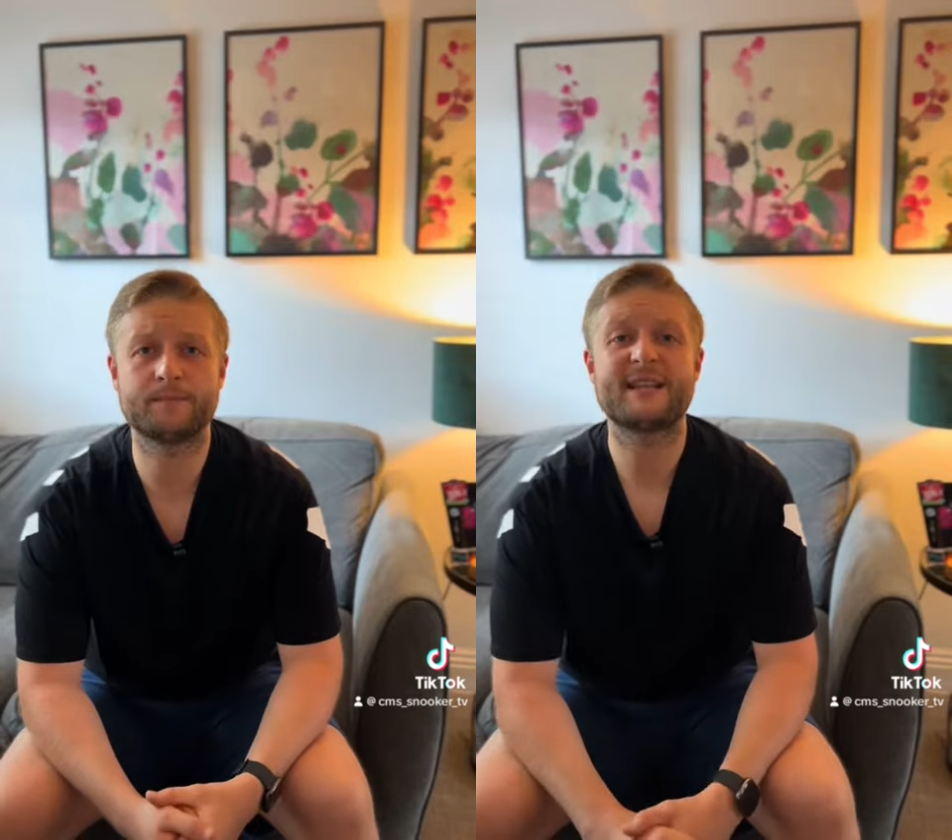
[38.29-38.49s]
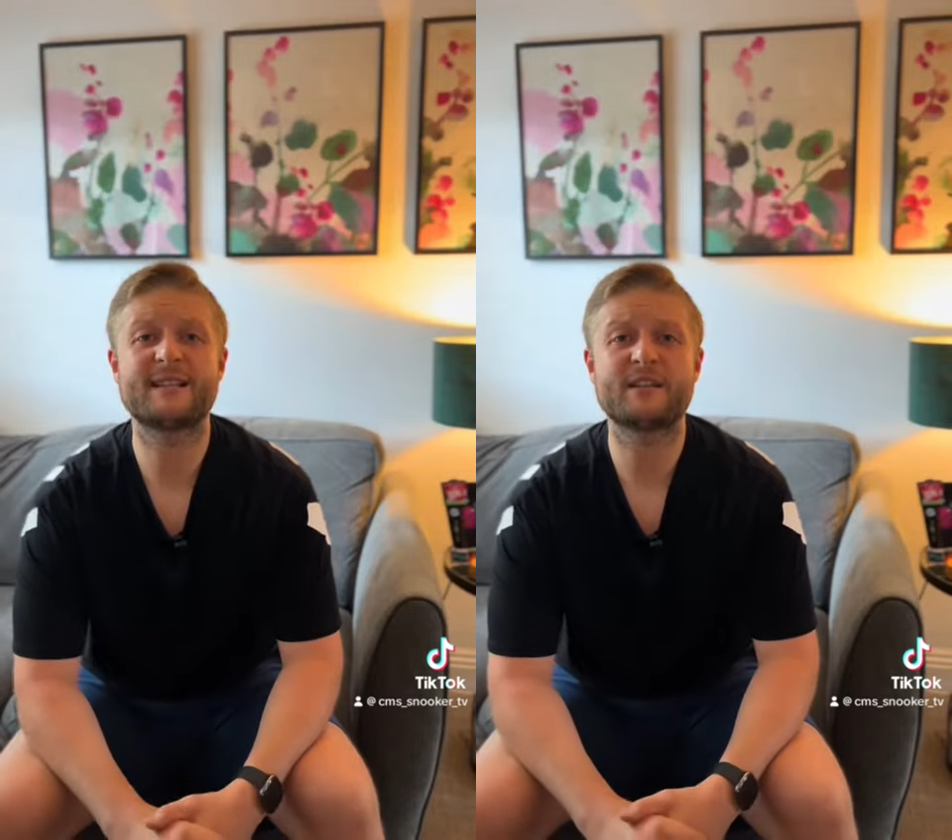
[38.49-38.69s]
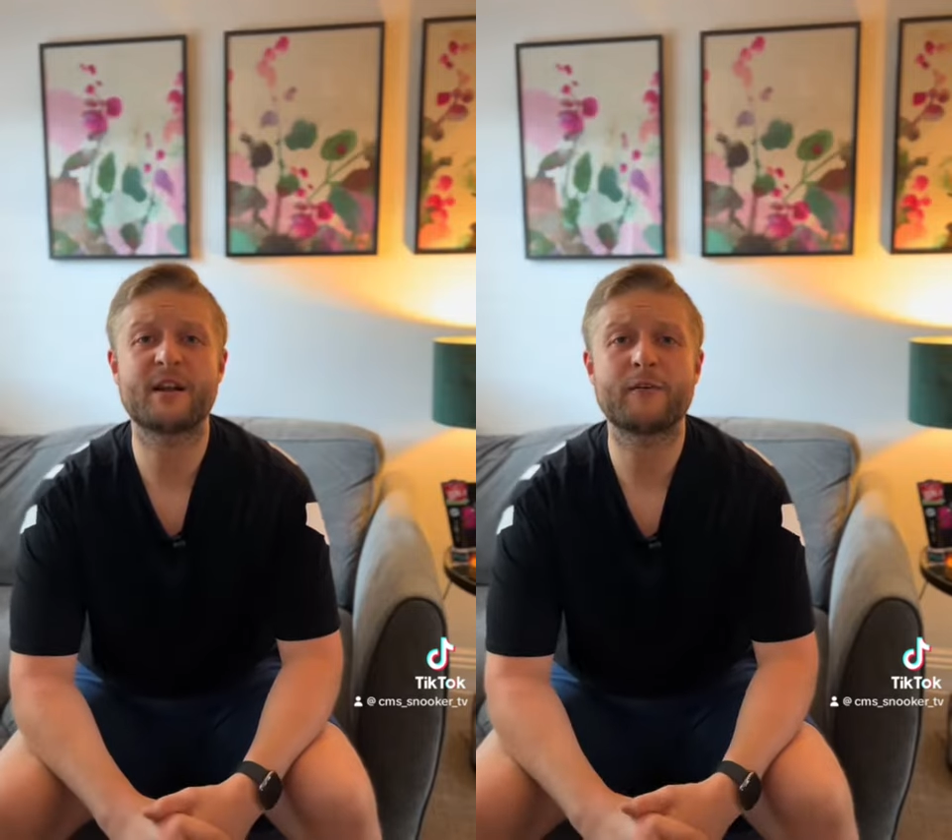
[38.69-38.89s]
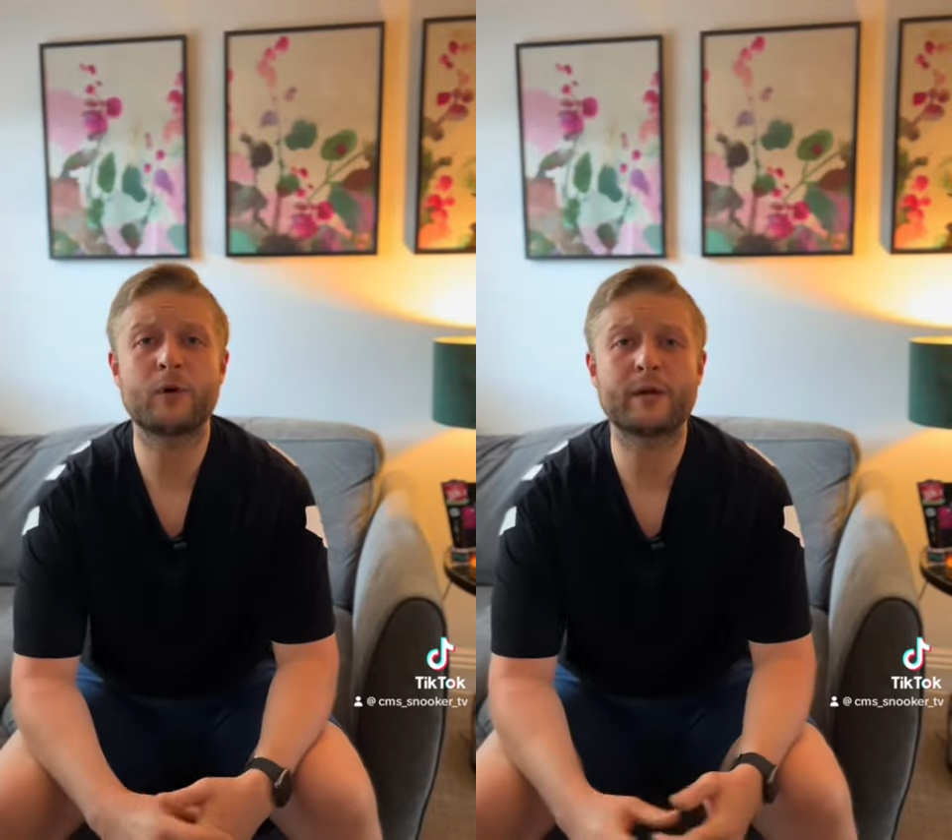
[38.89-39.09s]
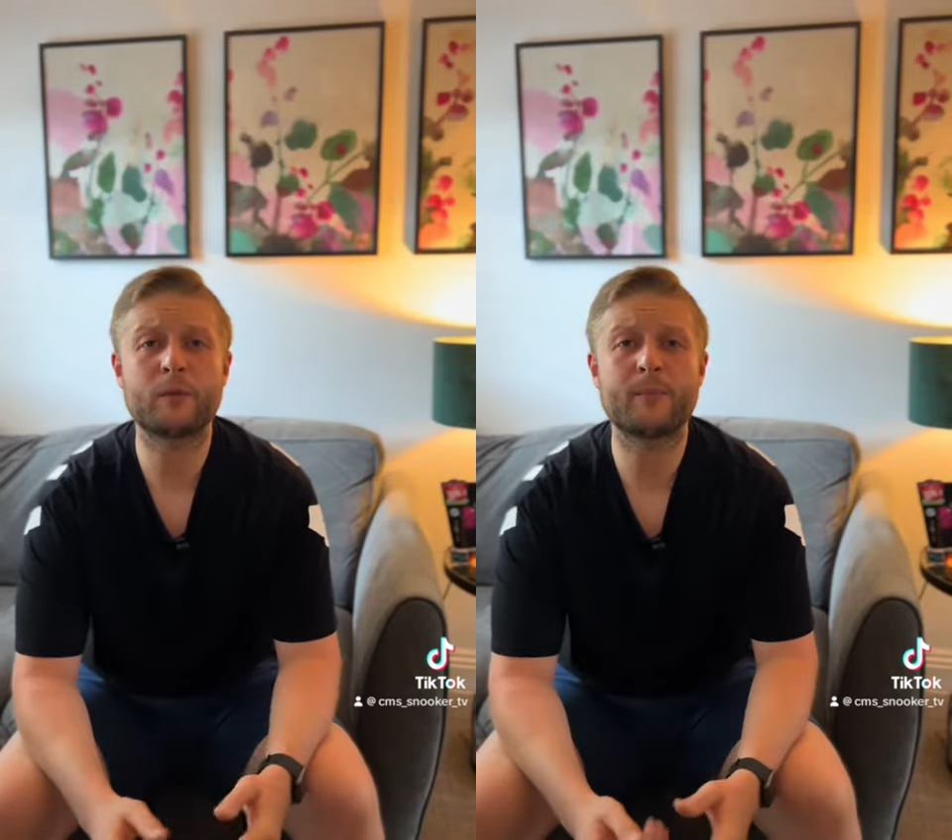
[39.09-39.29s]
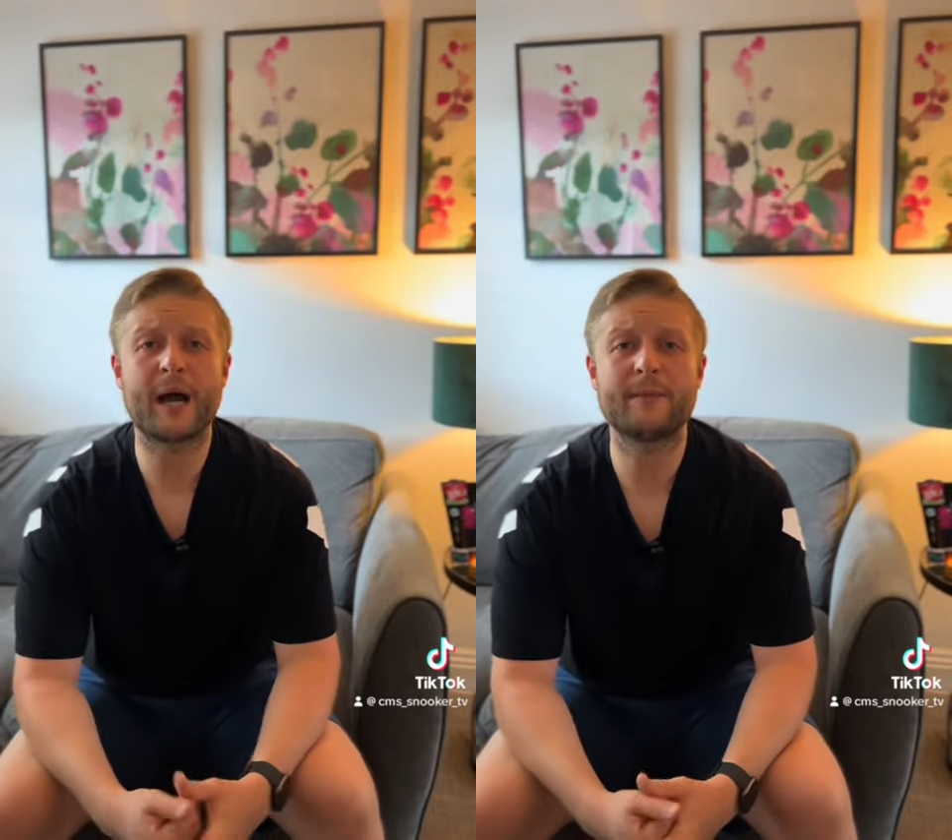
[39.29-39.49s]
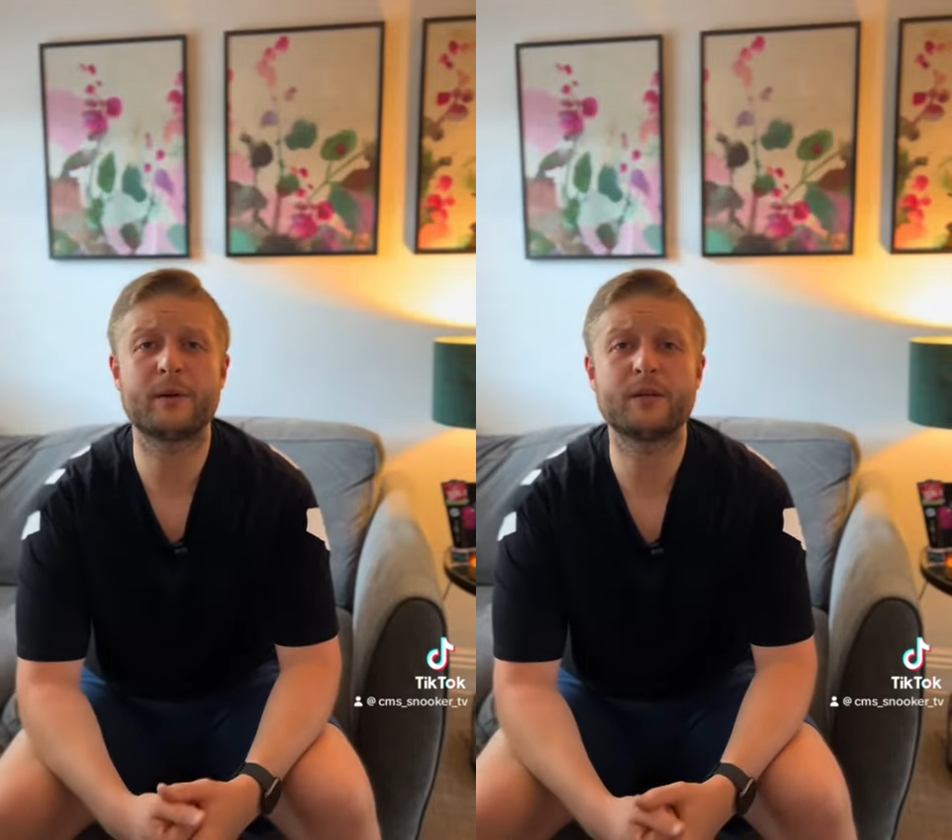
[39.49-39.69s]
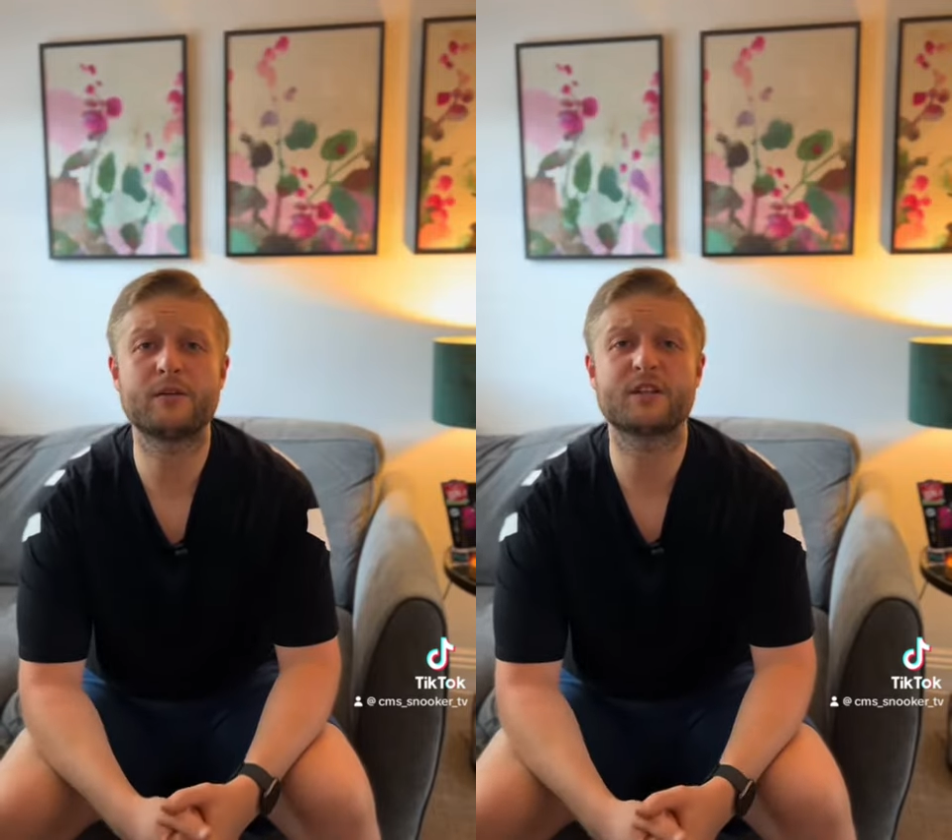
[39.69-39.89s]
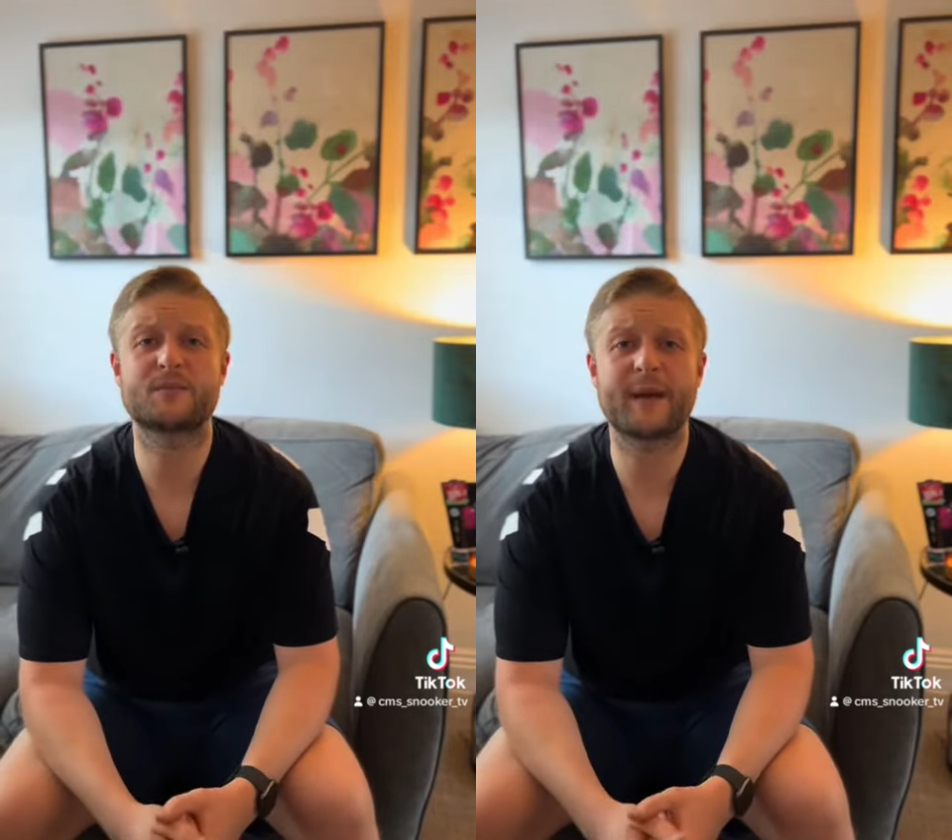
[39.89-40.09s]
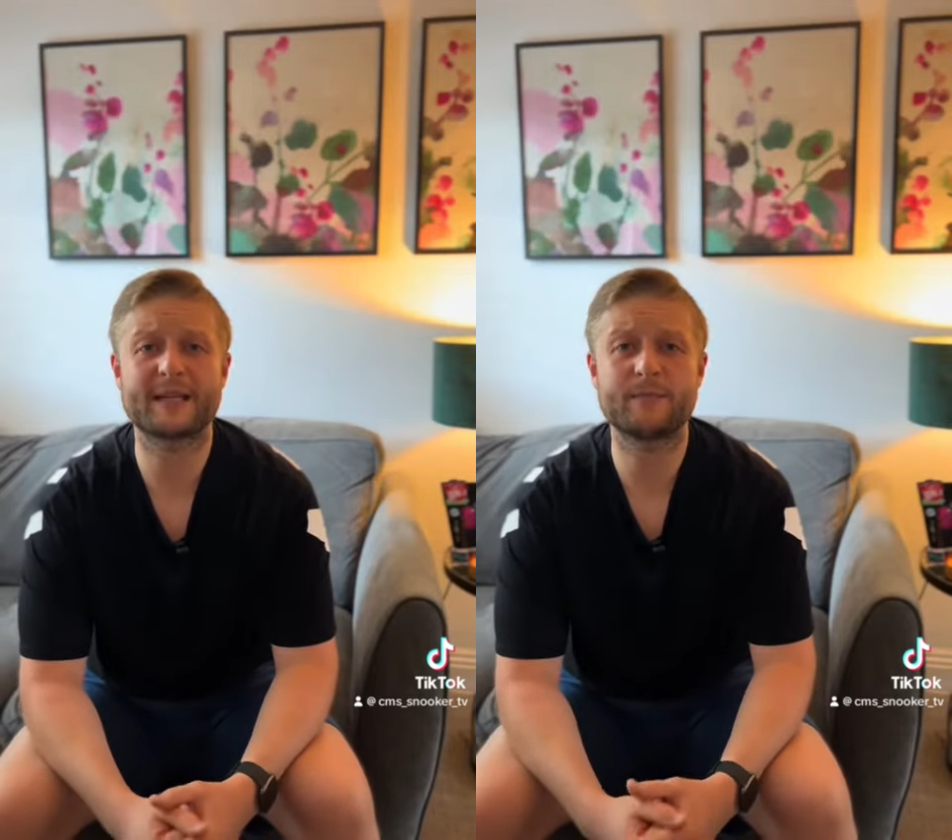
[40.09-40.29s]
This is another one on paper you'd
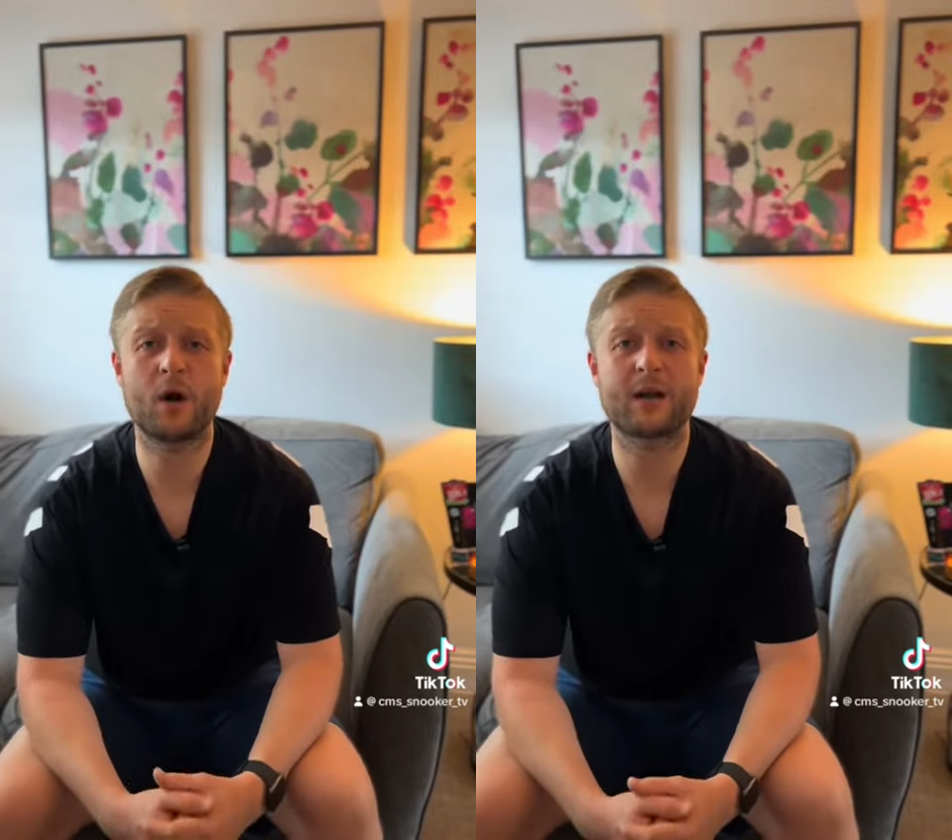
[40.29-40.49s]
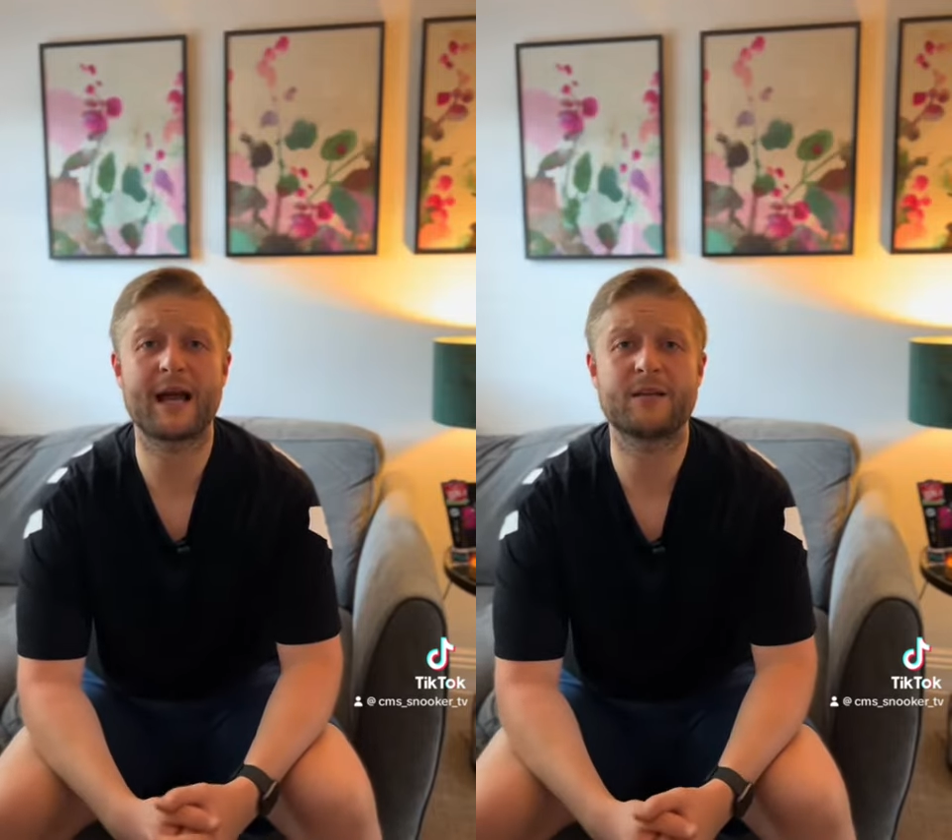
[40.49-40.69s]
expect Mark